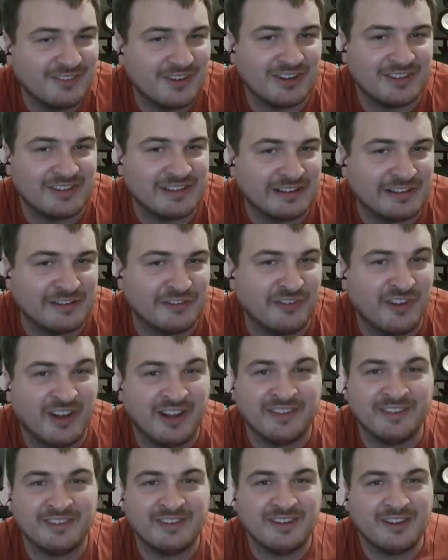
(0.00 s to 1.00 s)
because it's
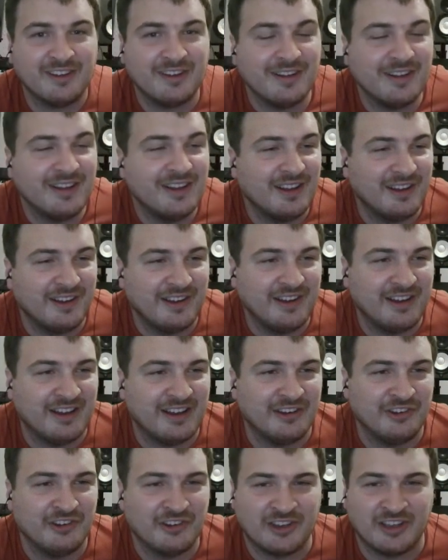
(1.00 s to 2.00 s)
fun.
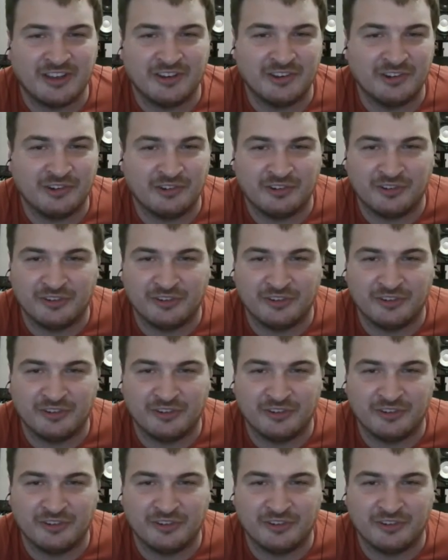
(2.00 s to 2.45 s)
And we can